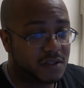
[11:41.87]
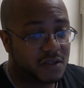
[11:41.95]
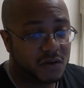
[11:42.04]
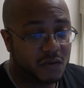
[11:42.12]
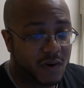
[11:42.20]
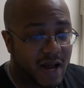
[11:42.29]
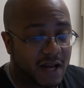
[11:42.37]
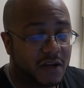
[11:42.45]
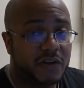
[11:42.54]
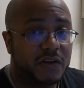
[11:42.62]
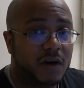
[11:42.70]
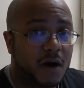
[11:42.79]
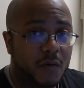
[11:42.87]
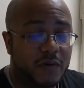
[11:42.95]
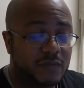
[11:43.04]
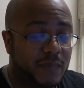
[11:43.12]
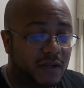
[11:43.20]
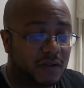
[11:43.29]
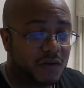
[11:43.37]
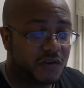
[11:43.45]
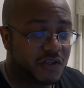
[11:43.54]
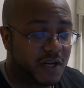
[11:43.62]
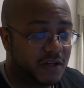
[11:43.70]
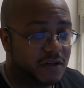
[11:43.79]
So I could always make those
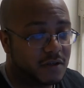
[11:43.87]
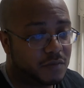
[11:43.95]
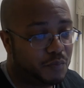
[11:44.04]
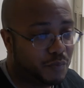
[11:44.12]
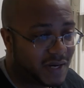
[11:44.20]
changes,